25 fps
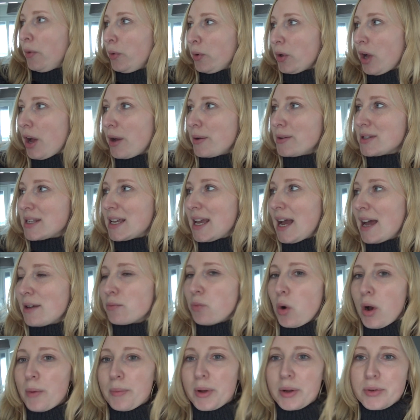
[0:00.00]
all cosy.
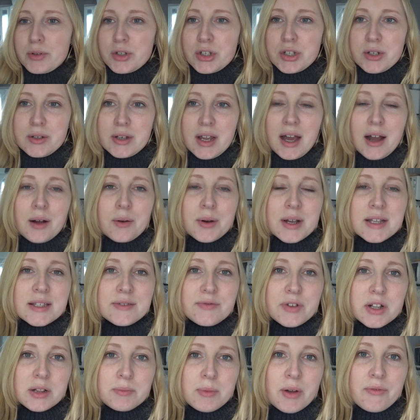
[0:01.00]
And what I'm going to do now is
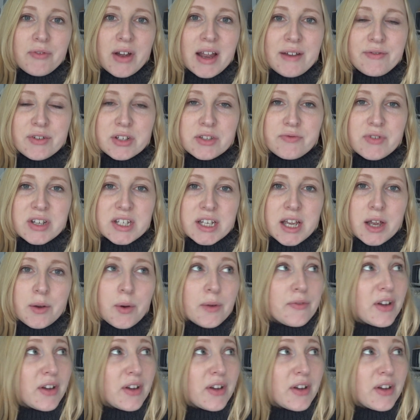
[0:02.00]
film a favourites video.